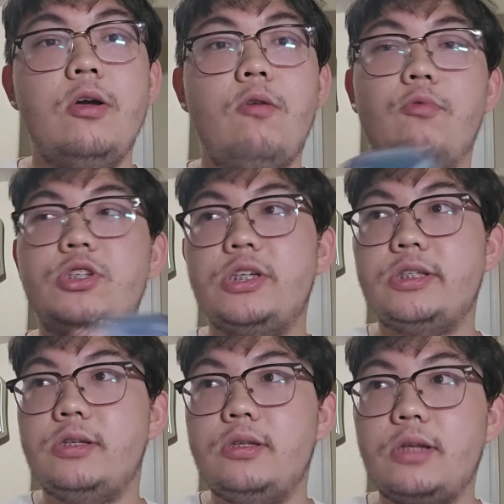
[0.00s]
which is
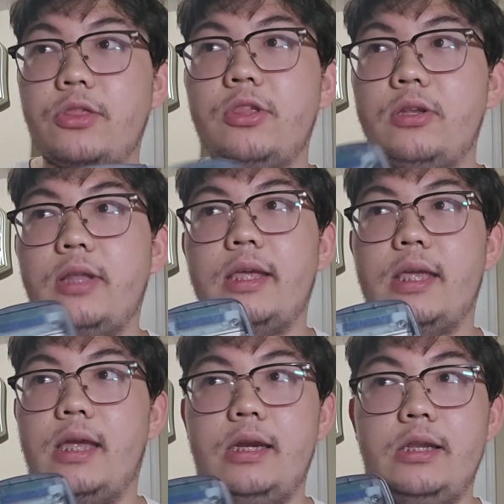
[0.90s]
nothing like
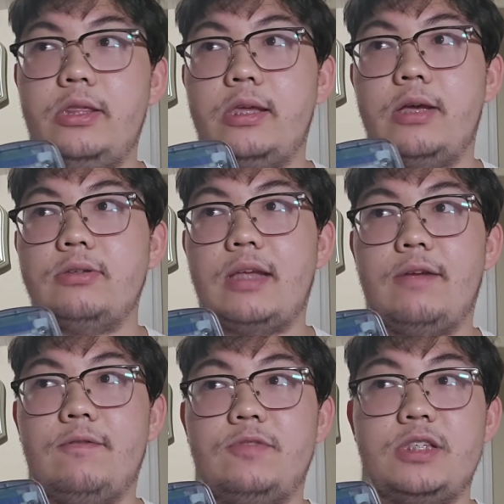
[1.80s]
anything else
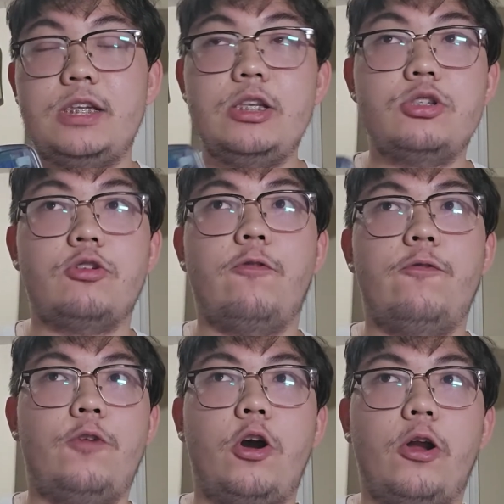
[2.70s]
I've seen so
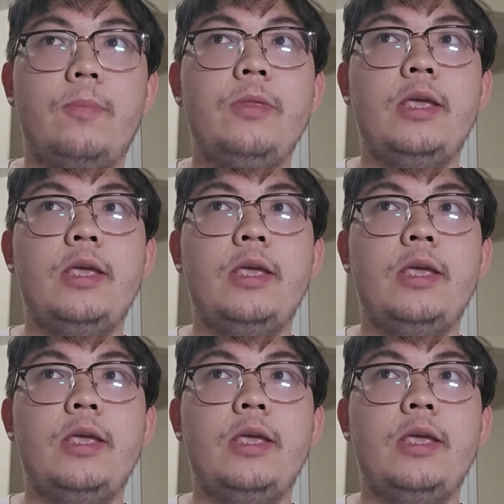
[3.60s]
far.